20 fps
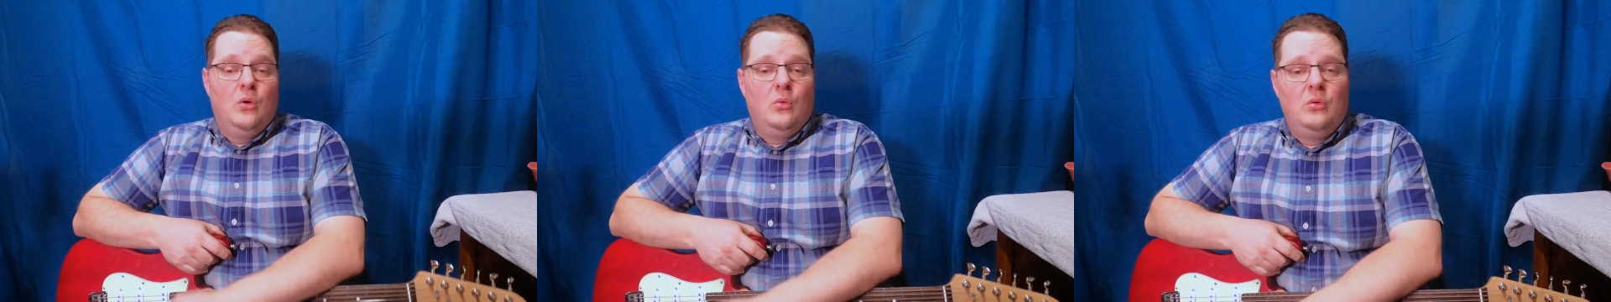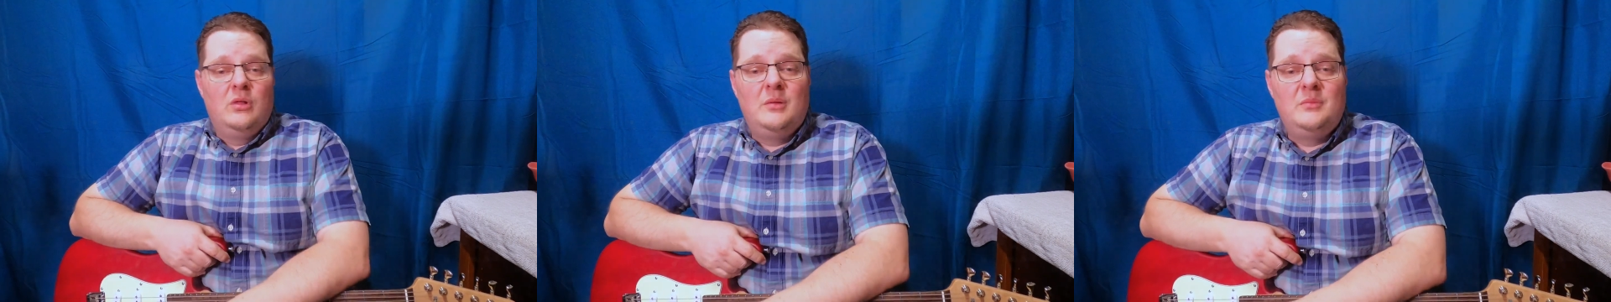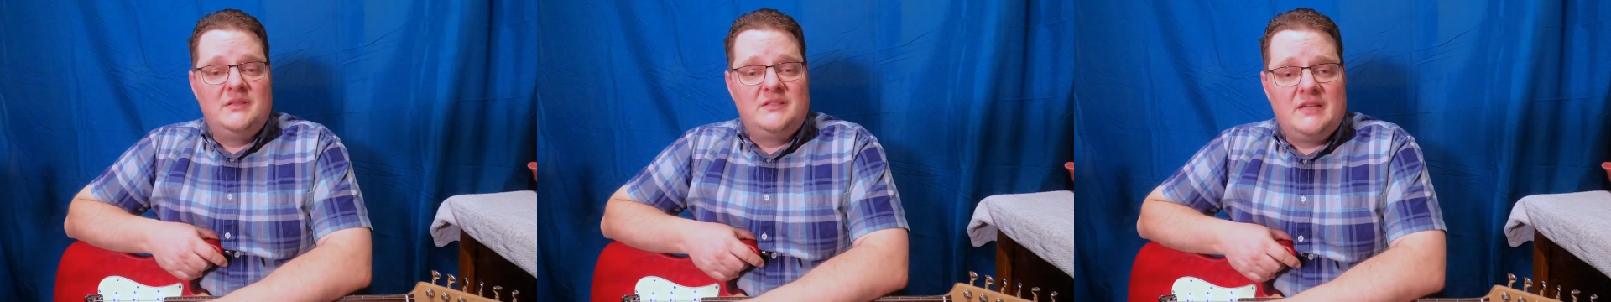
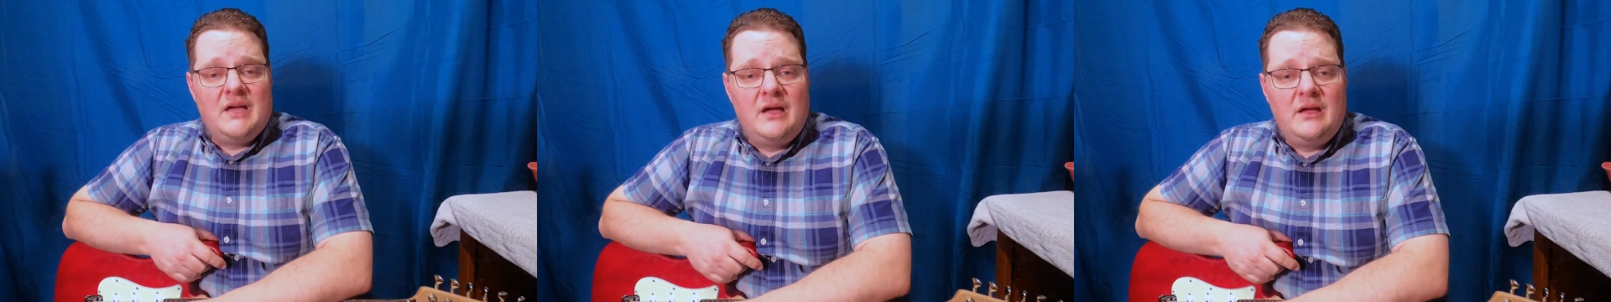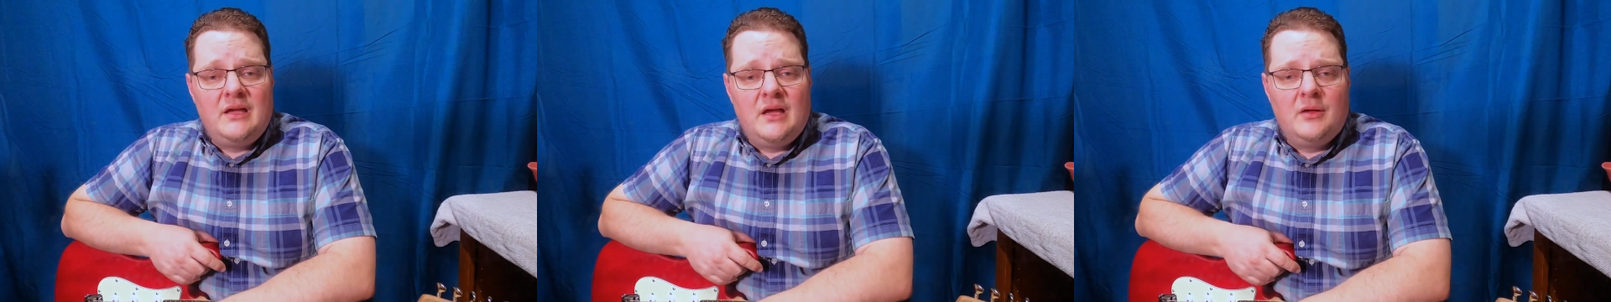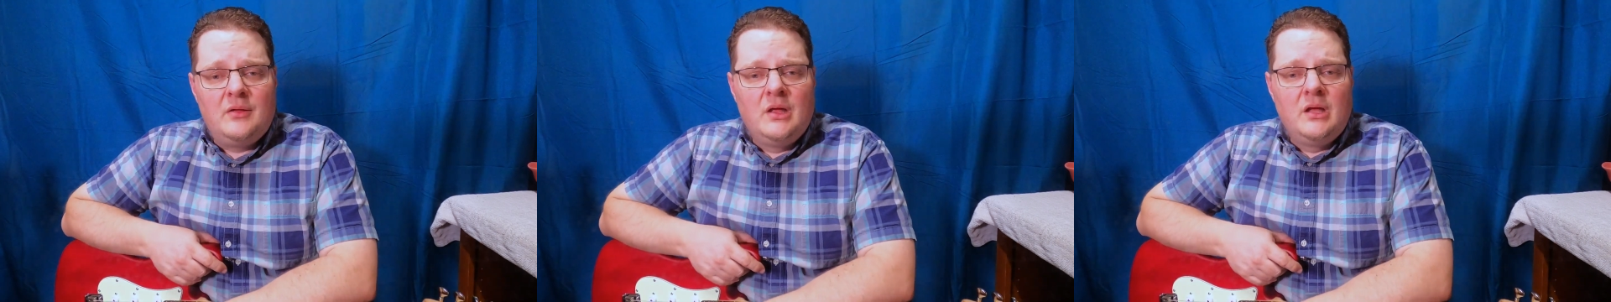Well, let me
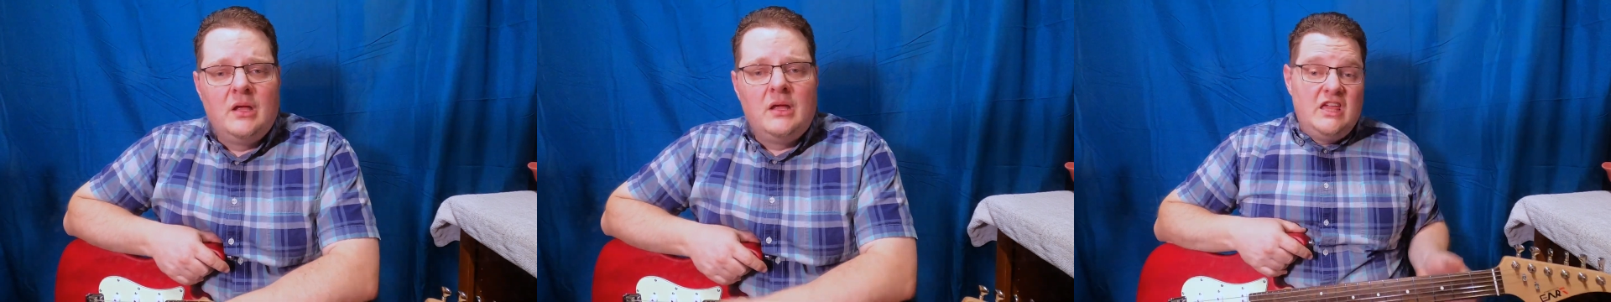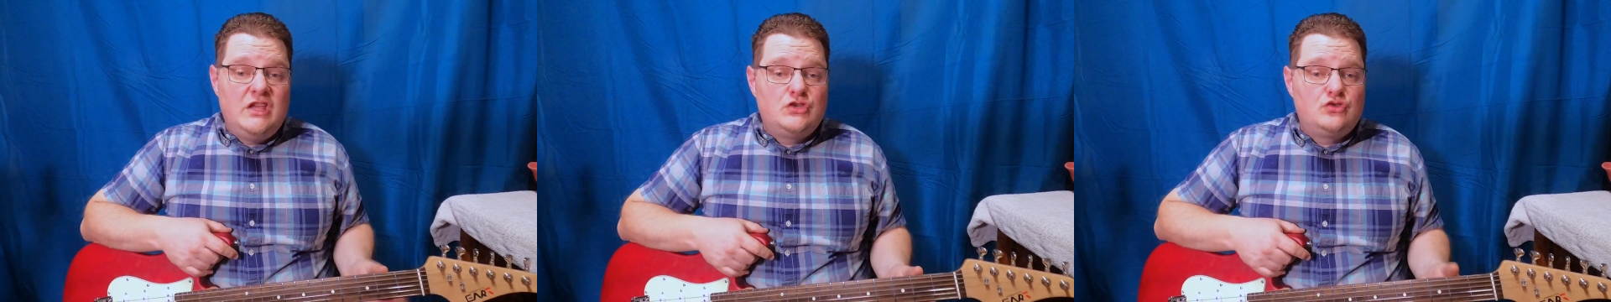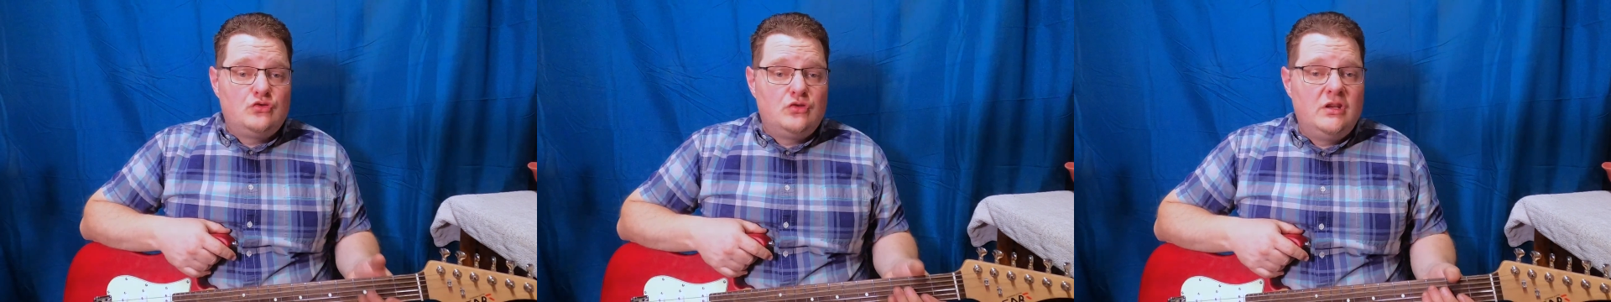tell you,
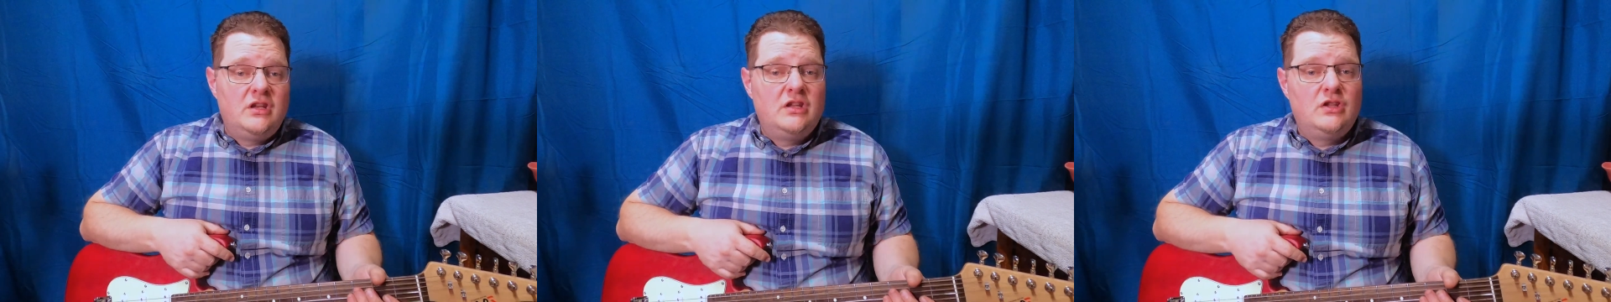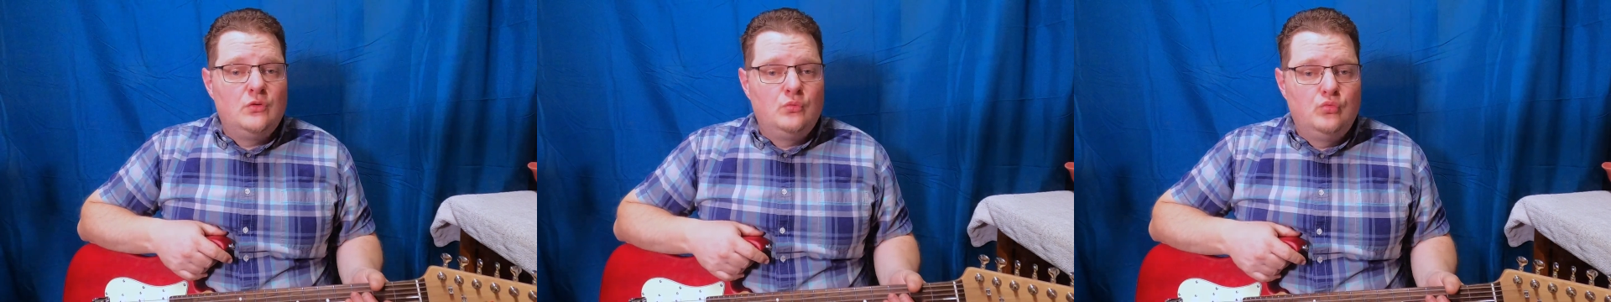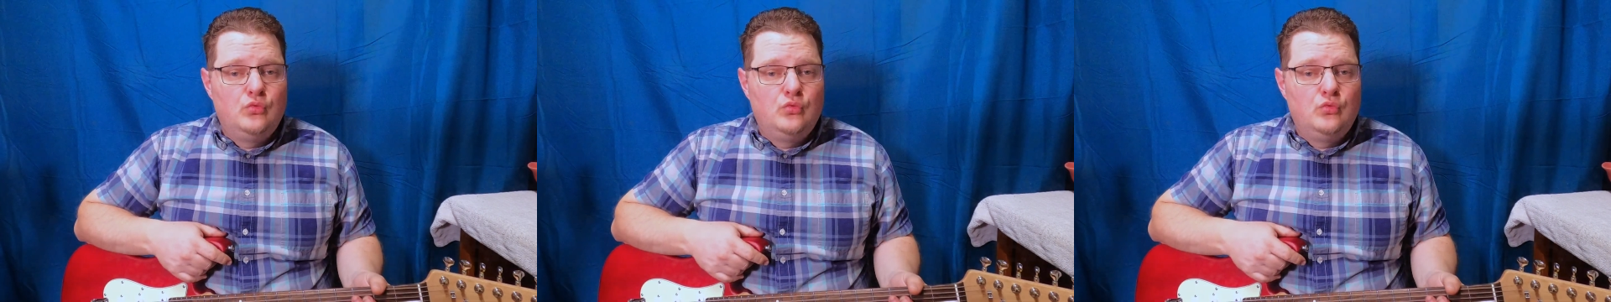heat treating the